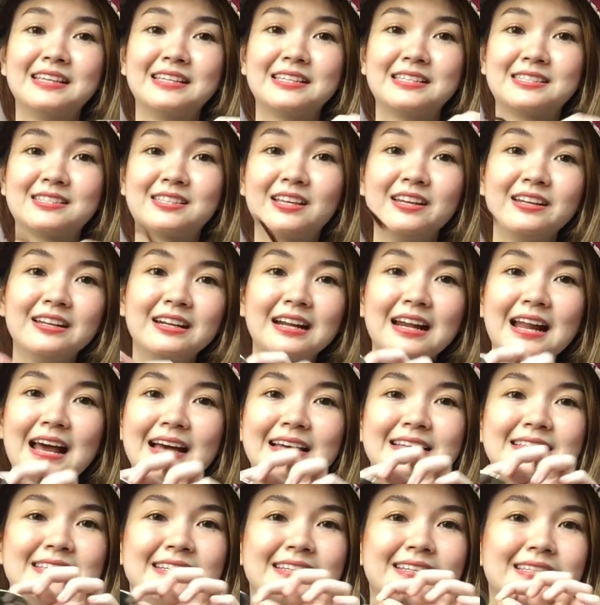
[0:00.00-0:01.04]
this
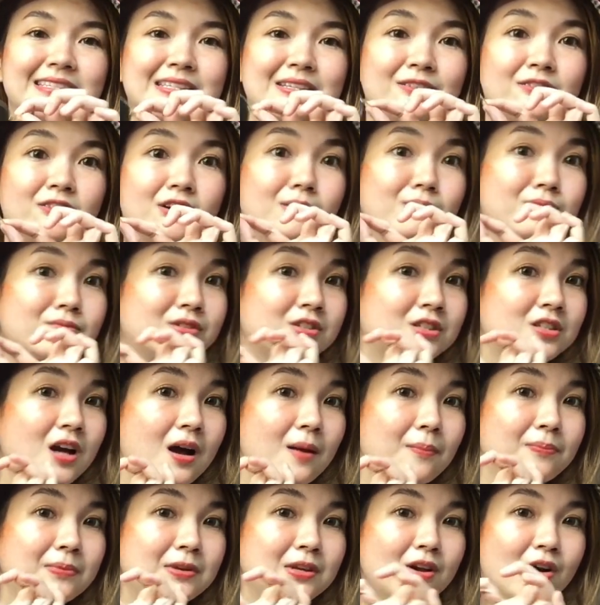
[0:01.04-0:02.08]
sunglasses from
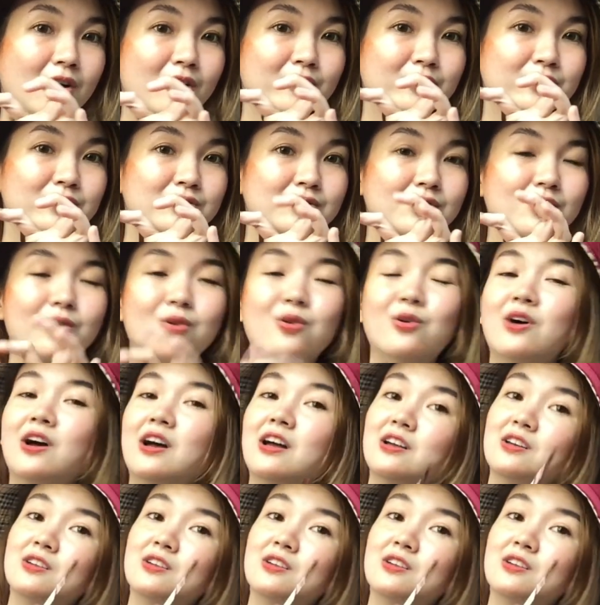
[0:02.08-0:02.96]
Shopee also.